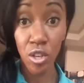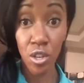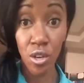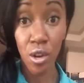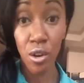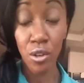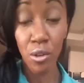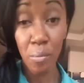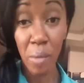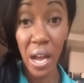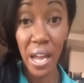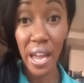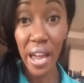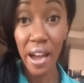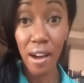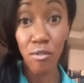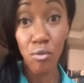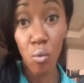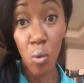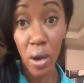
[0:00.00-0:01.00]
You know, you might
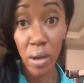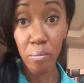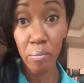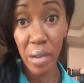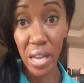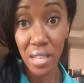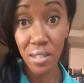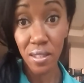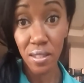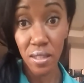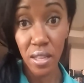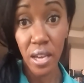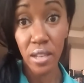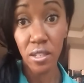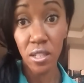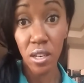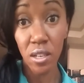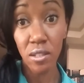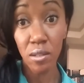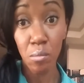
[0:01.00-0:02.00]
have one base
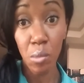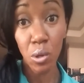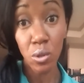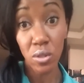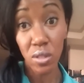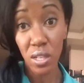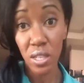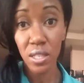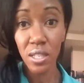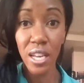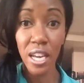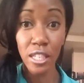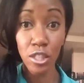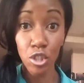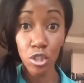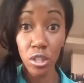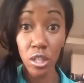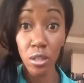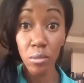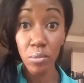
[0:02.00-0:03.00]
that does mostly day
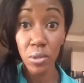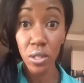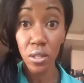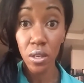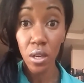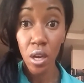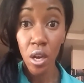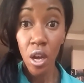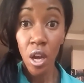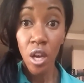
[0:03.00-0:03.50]
trips.